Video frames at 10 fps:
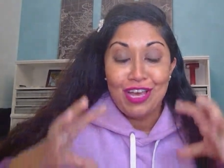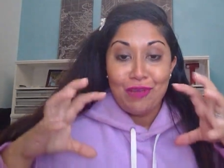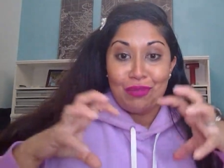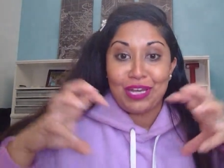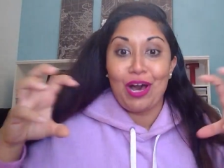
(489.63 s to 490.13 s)

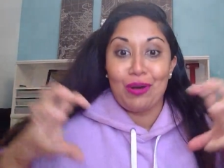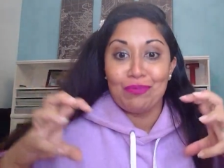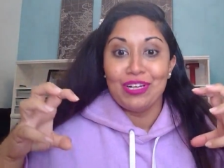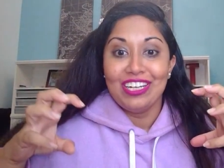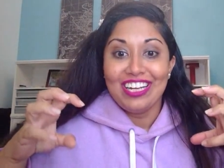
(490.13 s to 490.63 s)

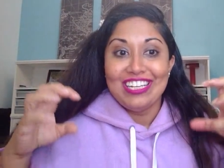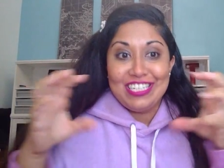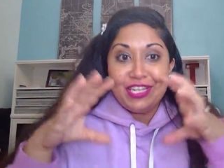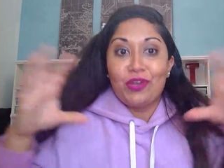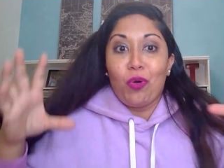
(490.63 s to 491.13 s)
become
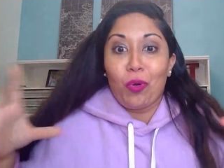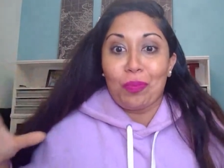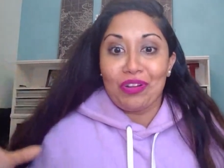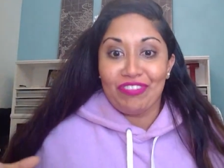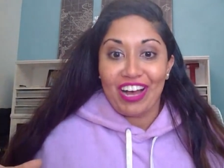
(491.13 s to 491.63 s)

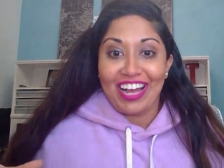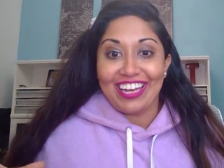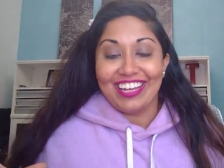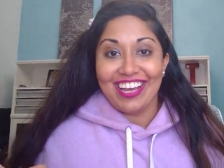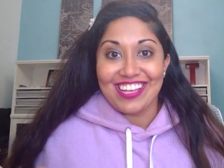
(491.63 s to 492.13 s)

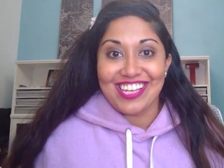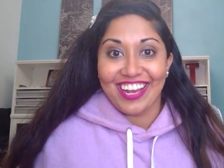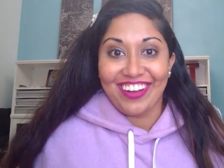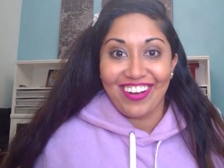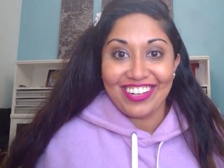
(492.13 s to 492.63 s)
decorporified, as I
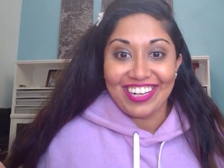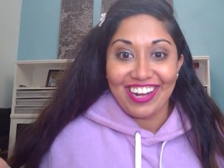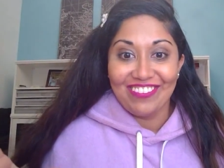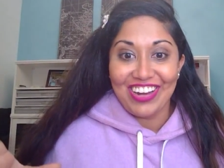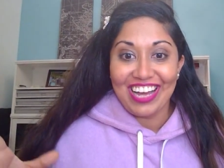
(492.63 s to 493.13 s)
call it.
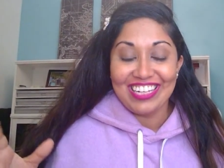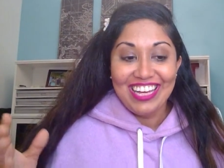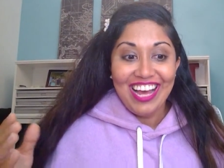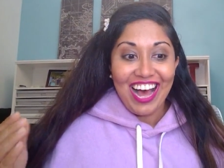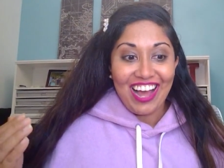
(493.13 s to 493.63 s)
I'm not,
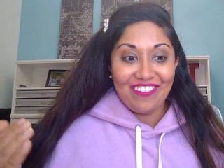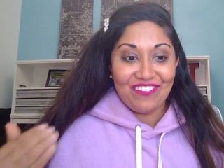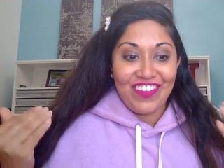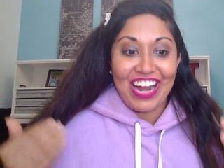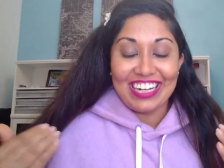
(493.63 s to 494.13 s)
I
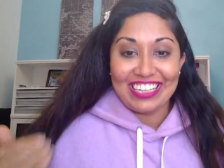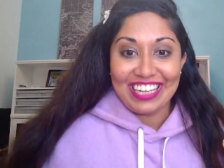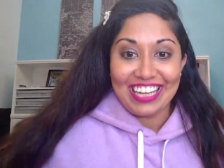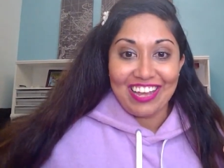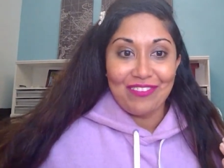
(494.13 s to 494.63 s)

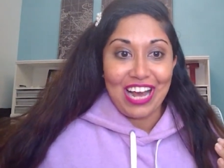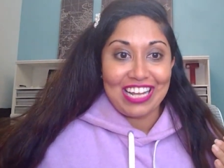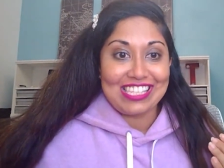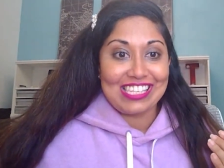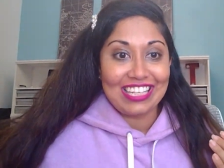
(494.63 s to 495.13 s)
finally am
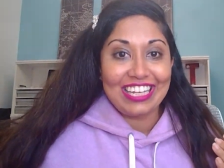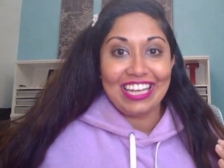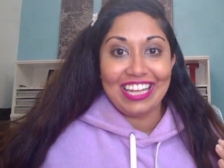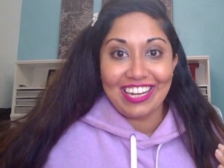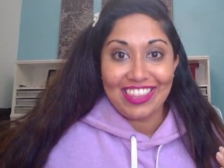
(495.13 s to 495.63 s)
not
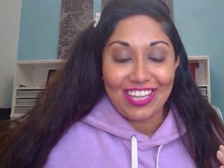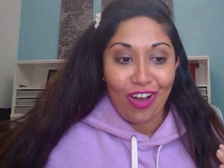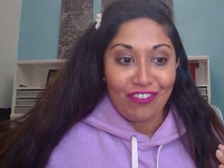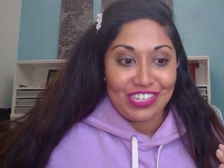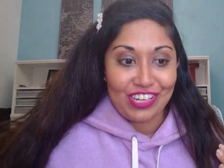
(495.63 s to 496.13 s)
slinging it in the
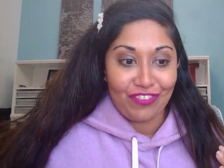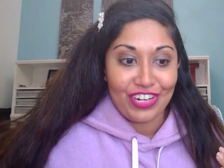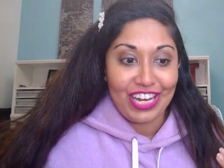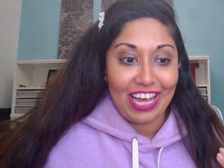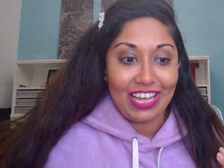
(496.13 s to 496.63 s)
office
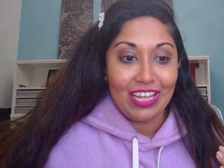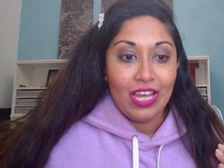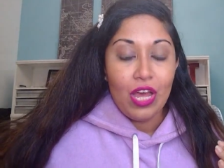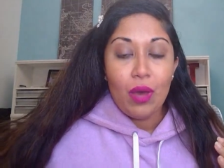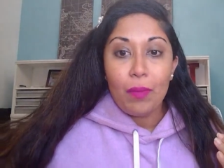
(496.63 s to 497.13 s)
every day.
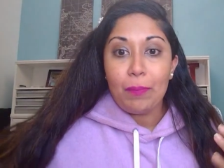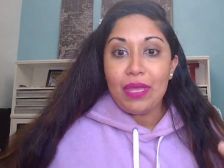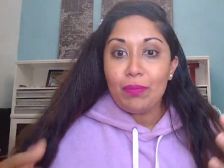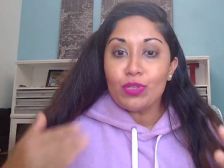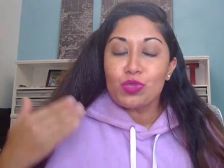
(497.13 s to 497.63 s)
But
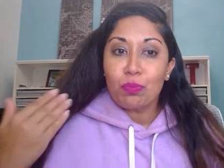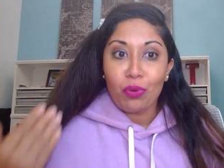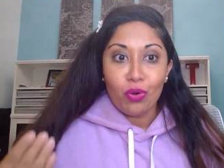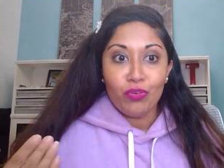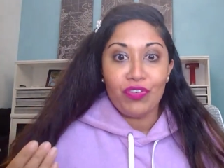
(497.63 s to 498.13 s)
people's
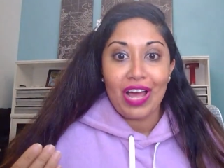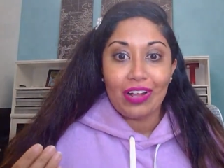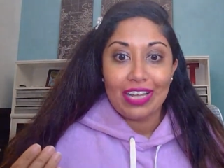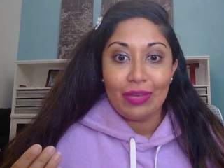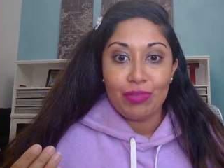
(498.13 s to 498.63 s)

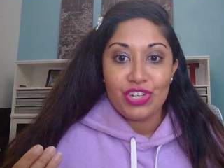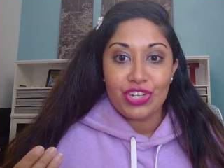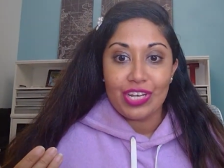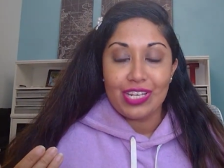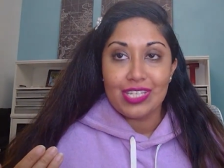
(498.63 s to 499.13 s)
profile
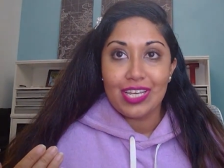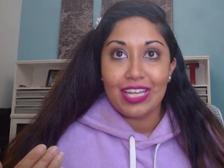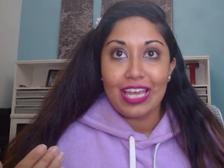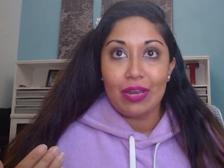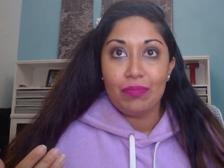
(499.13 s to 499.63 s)
images
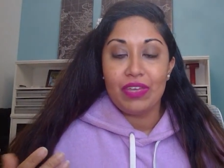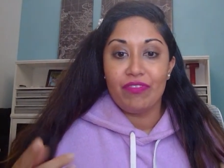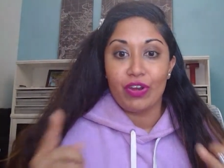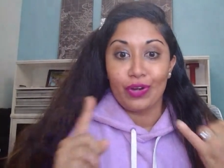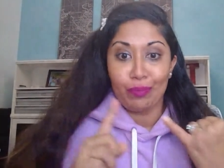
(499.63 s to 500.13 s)
can be
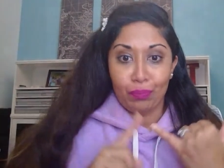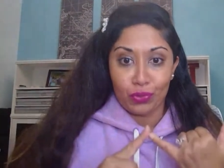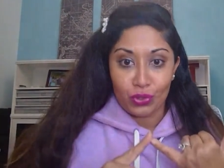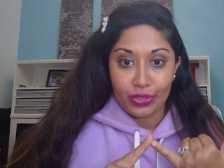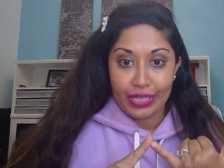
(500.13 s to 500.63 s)
very
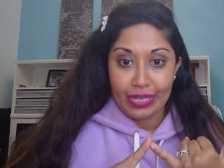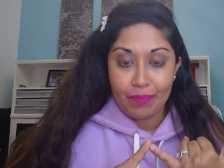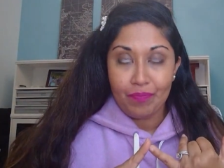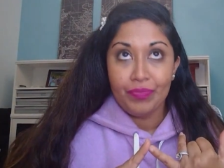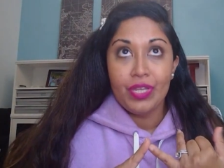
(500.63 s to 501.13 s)
blurry,
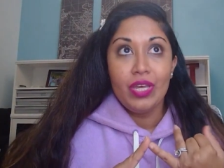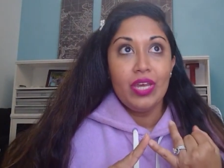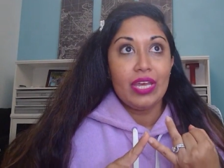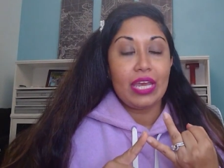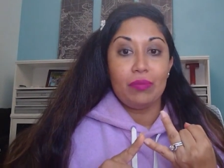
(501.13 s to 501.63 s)

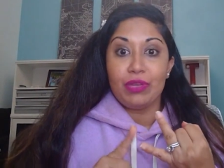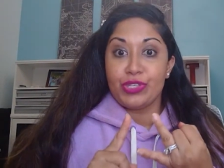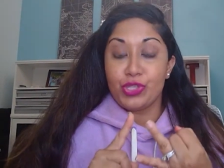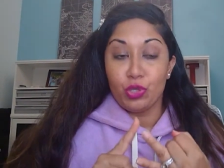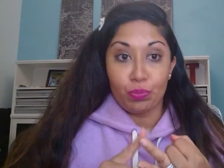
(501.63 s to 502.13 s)
can be
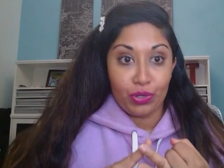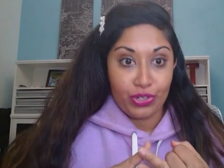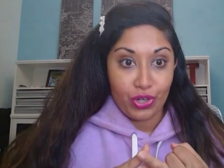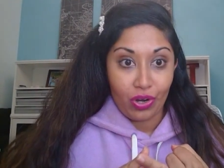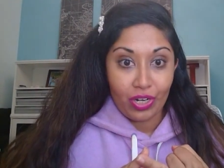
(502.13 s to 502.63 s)
super
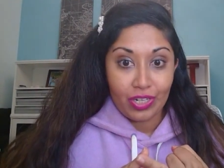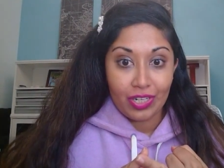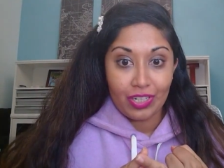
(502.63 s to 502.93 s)
dark,